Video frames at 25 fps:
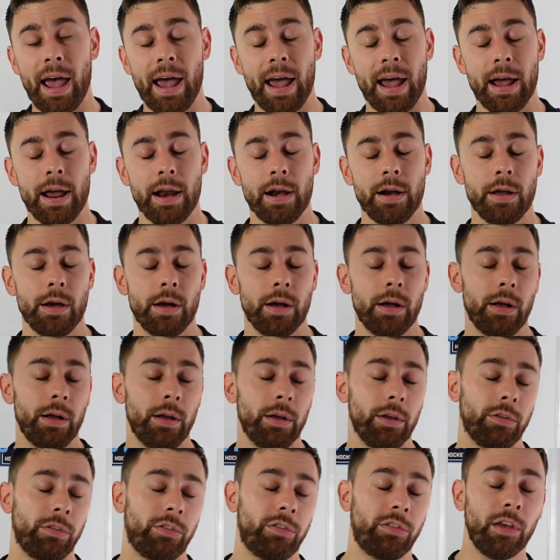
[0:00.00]
and
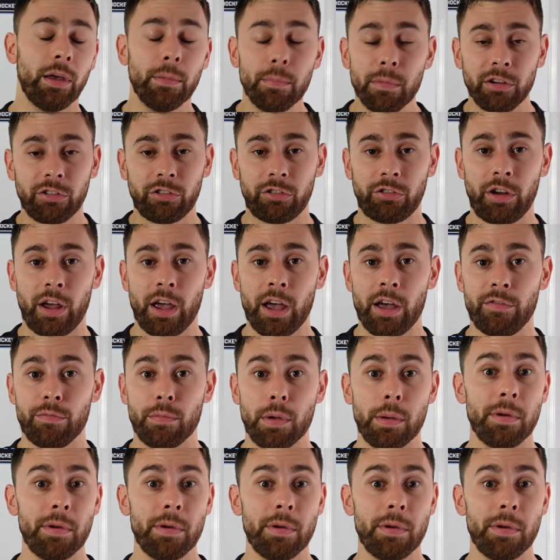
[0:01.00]
Simashev.